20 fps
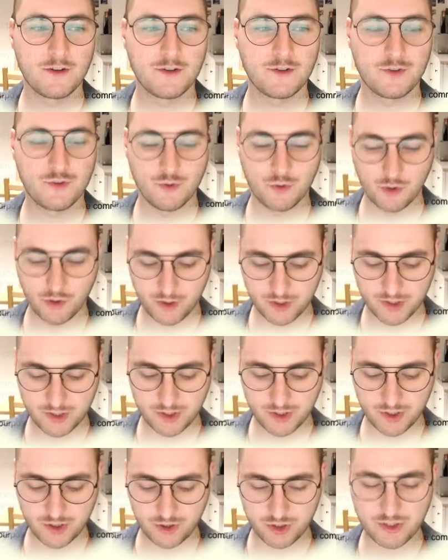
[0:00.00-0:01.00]
to also
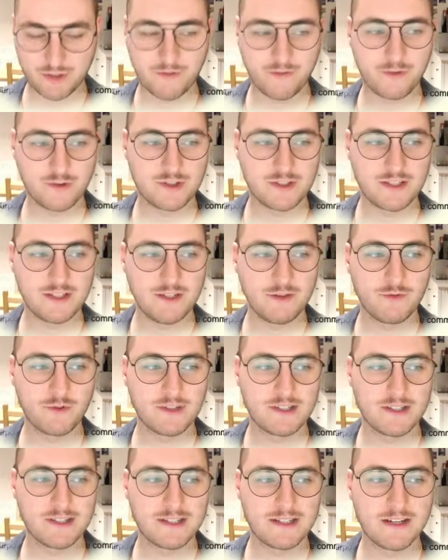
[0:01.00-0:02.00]
search for
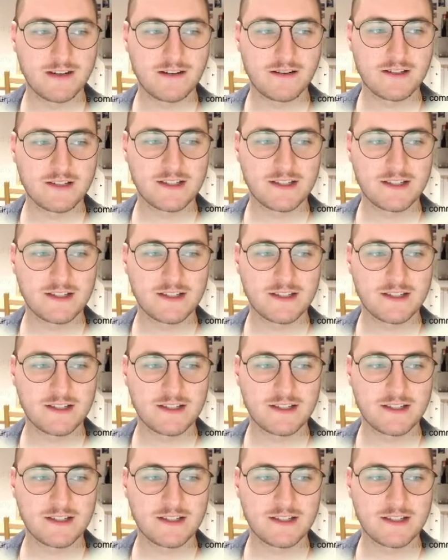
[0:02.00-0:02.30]
sequences that are